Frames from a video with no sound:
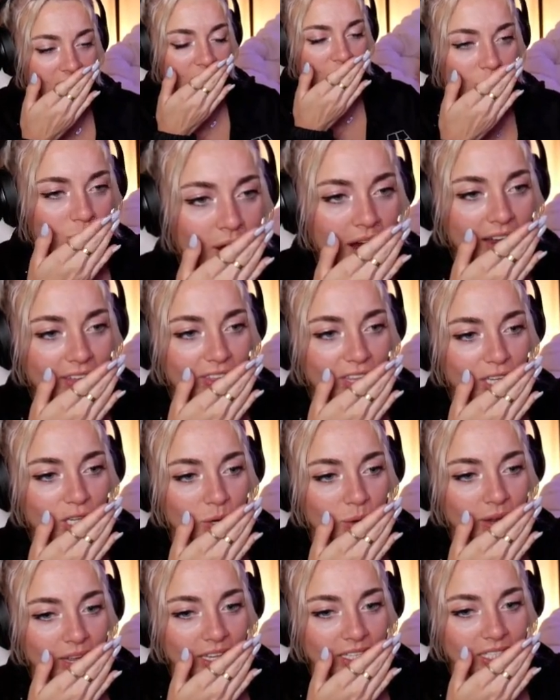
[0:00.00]
Why are they
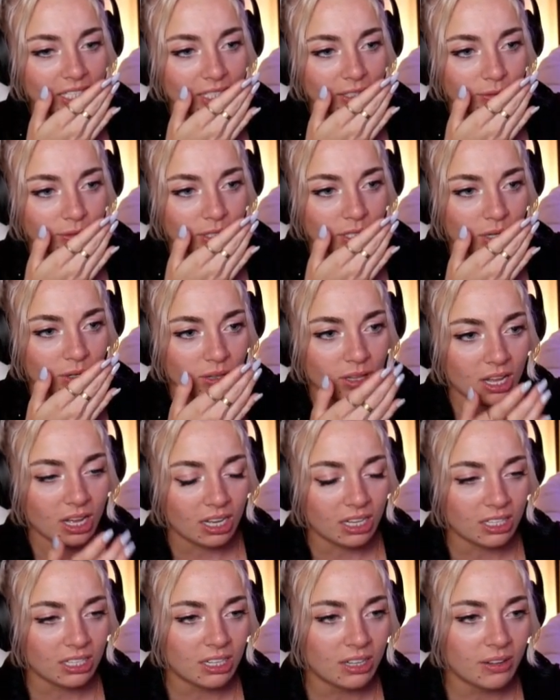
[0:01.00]
showing us this for so long?